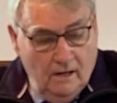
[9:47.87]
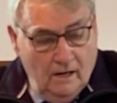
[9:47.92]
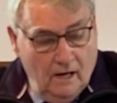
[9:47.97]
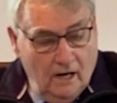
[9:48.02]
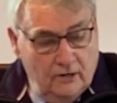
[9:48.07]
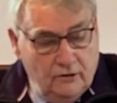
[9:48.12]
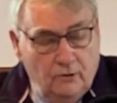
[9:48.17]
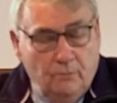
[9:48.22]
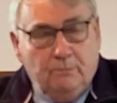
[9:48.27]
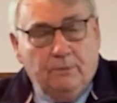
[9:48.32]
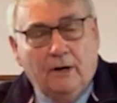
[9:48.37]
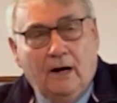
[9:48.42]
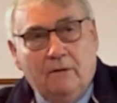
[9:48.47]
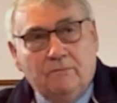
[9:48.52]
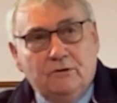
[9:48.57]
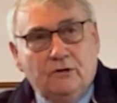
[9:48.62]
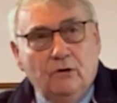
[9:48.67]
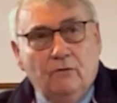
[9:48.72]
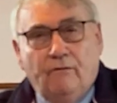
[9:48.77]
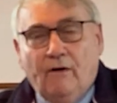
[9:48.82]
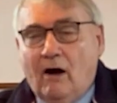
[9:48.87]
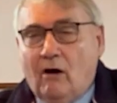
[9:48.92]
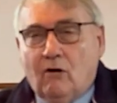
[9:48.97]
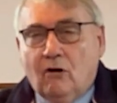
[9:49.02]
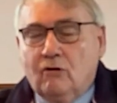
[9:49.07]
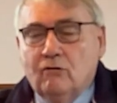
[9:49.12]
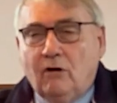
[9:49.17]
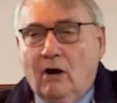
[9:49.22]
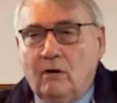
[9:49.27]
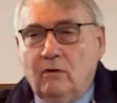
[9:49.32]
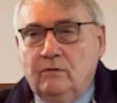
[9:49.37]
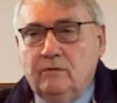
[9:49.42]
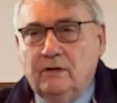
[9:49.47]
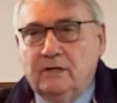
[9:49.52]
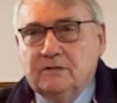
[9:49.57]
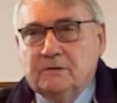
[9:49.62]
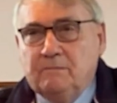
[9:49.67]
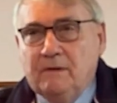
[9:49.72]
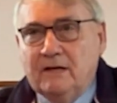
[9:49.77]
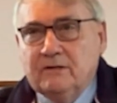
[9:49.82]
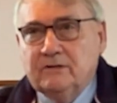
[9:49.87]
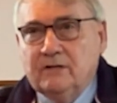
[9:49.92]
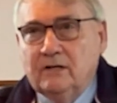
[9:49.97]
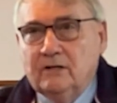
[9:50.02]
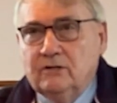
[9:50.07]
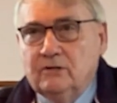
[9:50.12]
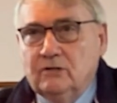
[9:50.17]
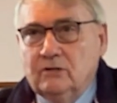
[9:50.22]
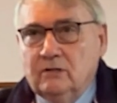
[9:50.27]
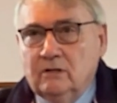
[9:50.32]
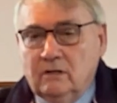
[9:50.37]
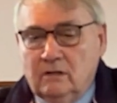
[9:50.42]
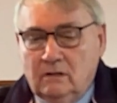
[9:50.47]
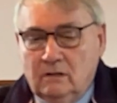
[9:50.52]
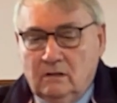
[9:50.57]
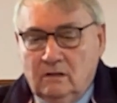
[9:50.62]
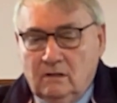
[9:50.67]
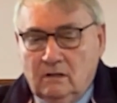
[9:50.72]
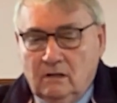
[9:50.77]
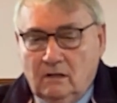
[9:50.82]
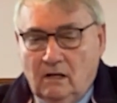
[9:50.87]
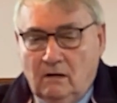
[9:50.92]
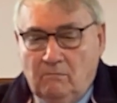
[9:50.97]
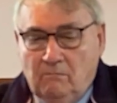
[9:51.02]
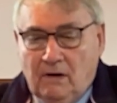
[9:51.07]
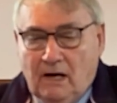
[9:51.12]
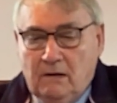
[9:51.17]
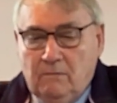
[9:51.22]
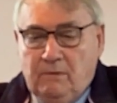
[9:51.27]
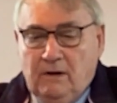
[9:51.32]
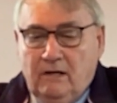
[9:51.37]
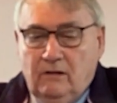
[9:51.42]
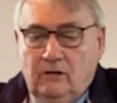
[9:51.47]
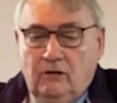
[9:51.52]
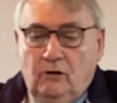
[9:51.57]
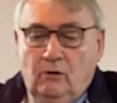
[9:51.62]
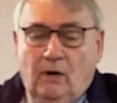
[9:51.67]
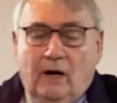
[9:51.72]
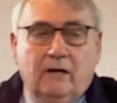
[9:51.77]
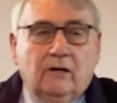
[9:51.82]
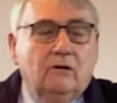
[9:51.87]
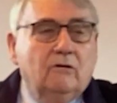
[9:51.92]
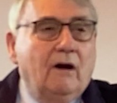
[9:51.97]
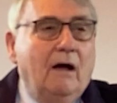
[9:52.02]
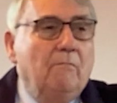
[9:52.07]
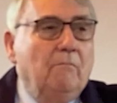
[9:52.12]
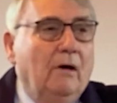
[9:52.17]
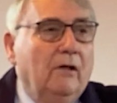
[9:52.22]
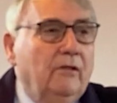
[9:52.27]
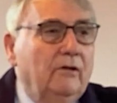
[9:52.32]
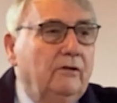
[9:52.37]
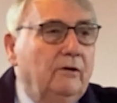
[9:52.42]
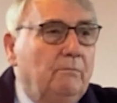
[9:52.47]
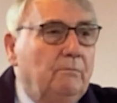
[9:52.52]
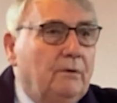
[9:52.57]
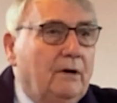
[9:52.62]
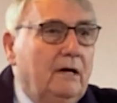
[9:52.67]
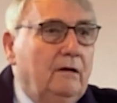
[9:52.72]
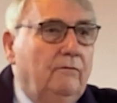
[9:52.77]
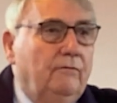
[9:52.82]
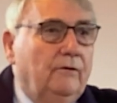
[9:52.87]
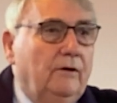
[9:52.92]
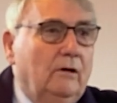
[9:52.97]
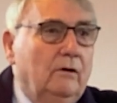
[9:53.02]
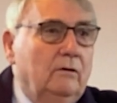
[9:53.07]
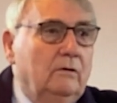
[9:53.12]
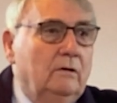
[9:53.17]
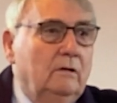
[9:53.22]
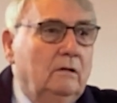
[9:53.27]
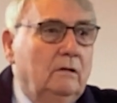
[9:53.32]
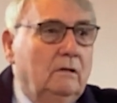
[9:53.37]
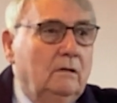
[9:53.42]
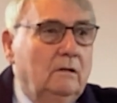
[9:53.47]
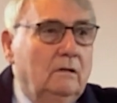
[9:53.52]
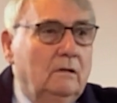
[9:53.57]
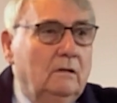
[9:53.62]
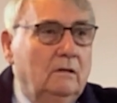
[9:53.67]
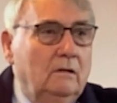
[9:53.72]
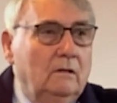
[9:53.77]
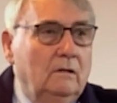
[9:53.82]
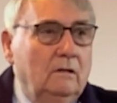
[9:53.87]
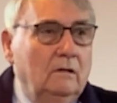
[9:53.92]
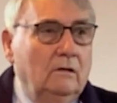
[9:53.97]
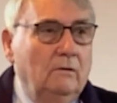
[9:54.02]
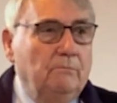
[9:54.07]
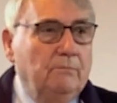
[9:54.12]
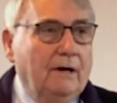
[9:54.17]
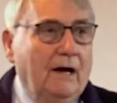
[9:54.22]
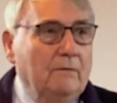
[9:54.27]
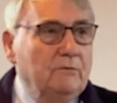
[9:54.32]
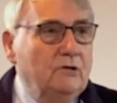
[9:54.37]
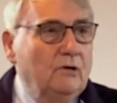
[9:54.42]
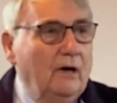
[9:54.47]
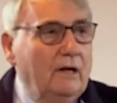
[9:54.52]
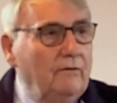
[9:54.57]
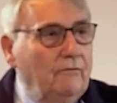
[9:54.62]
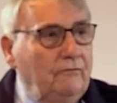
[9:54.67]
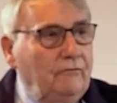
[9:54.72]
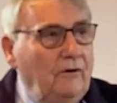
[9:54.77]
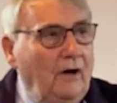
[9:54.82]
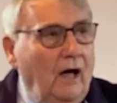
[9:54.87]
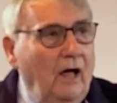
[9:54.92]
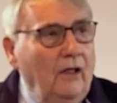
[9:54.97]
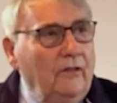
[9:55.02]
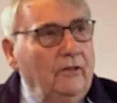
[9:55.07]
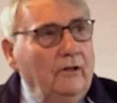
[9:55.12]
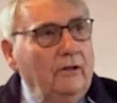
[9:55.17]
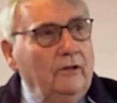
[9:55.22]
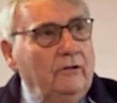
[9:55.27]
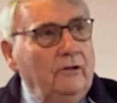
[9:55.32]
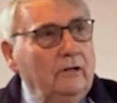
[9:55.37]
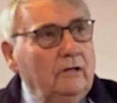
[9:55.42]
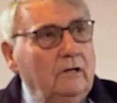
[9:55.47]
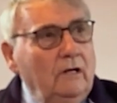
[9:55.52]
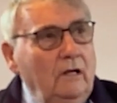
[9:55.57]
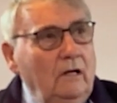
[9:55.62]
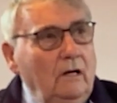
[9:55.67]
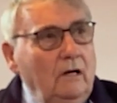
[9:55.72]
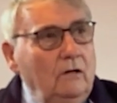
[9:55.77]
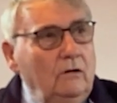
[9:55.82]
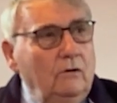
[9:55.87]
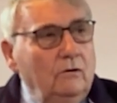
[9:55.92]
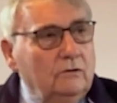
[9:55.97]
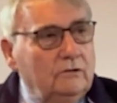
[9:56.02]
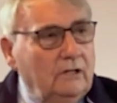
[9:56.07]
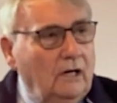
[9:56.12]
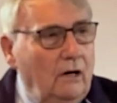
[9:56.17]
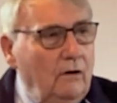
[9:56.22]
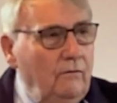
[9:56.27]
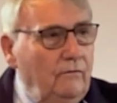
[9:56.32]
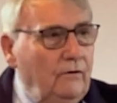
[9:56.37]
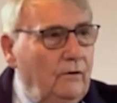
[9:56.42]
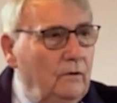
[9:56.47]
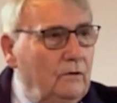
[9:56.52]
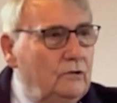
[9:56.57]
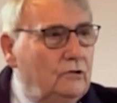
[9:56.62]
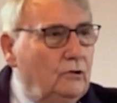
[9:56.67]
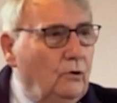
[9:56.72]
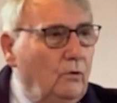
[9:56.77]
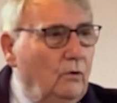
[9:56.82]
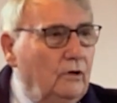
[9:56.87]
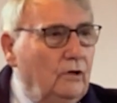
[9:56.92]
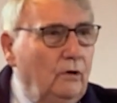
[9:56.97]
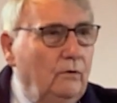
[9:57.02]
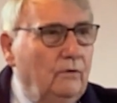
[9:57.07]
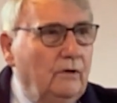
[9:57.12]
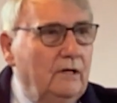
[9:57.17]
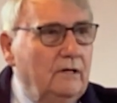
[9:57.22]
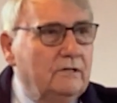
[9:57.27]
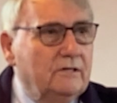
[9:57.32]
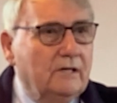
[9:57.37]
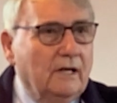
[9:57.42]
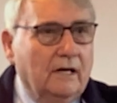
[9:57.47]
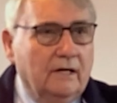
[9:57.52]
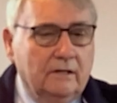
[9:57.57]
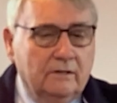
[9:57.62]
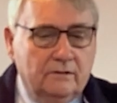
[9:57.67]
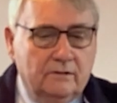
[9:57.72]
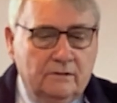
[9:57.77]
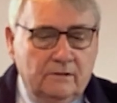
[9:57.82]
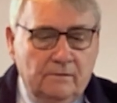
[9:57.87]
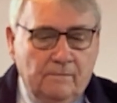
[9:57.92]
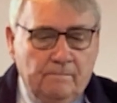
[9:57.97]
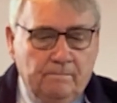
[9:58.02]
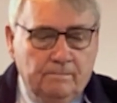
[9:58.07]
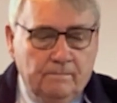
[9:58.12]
And you perhaps you've outgrown this message. It may be that you had a grandmother that prayed for you. Perhaps you had a father that looked over you and taught you these things.